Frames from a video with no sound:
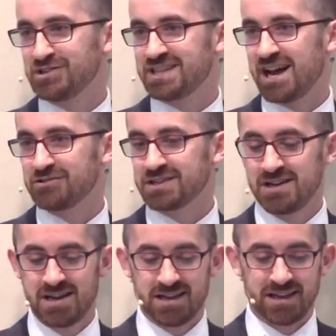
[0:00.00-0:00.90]
out
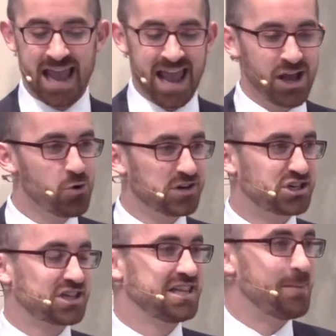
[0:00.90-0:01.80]

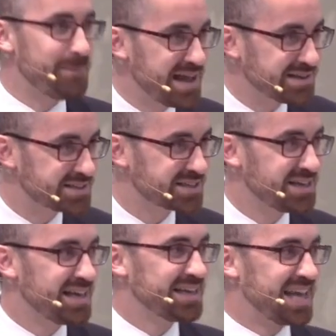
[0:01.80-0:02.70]
anguished lament
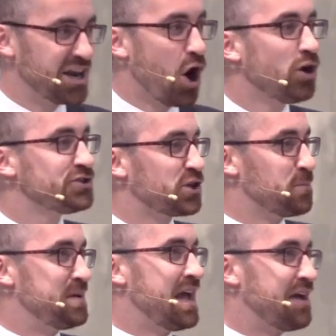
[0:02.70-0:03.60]
can also
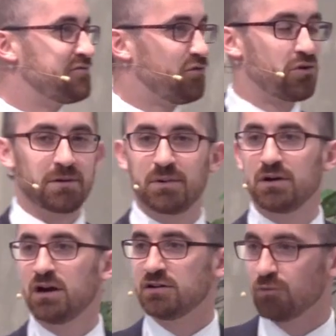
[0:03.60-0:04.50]
be a form
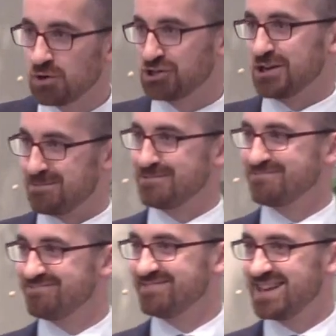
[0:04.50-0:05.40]
of worship,
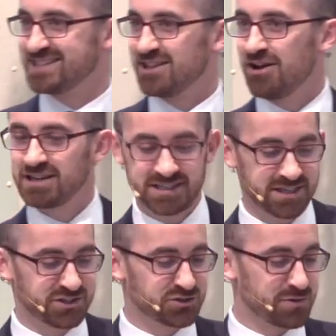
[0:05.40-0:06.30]
as long as it
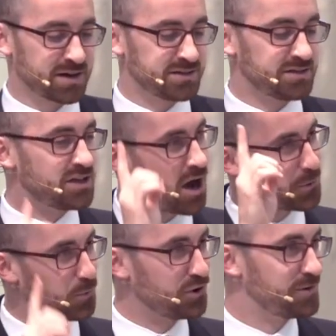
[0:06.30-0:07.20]
is directed Godward.